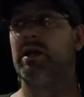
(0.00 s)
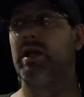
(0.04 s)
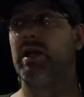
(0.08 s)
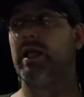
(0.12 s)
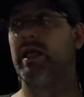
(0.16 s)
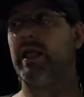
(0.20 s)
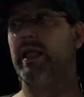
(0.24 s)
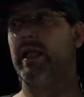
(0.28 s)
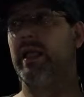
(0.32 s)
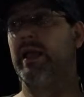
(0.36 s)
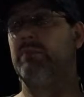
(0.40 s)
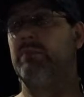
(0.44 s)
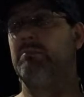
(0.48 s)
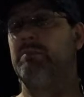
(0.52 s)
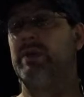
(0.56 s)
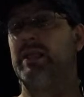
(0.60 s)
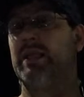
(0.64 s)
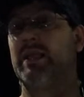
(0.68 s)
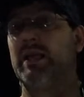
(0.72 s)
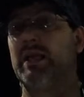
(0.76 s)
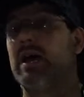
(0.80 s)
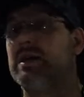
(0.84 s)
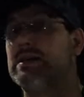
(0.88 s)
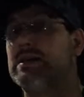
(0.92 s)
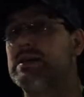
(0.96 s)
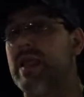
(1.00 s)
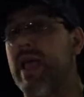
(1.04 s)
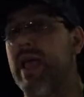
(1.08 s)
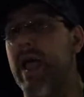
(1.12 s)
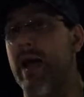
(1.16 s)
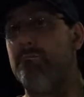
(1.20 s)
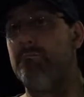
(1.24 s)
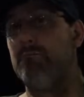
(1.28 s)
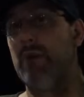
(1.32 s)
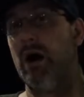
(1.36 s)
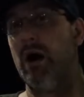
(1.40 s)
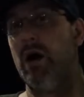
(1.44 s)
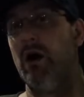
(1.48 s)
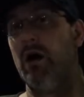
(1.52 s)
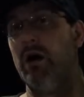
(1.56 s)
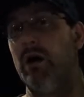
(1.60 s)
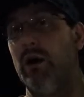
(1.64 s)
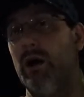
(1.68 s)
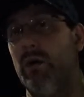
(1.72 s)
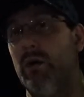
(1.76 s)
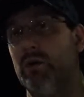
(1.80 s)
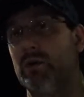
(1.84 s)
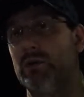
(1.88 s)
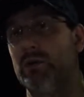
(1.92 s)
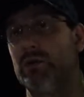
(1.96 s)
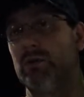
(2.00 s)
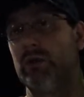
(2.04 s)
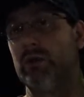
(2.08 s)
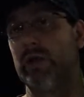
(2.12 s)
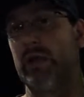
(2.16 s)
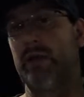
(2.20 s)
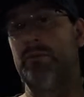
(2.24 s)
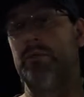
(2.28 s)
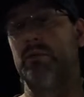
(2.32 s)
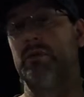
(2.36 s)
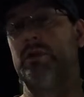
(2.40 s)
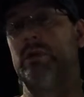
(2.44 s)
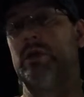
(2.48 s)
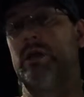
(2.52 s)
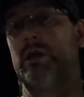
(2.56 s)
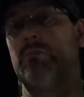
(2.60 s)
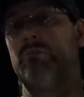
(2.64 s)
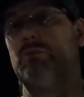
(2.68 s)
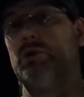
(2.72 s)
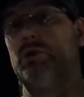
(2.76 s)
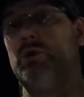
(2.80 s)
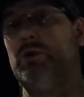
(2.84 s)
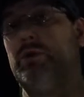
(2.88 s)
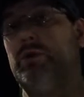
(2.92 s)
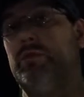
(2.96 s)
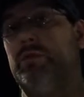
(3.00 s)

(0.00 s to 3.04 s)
And because of that bar, I was only able to move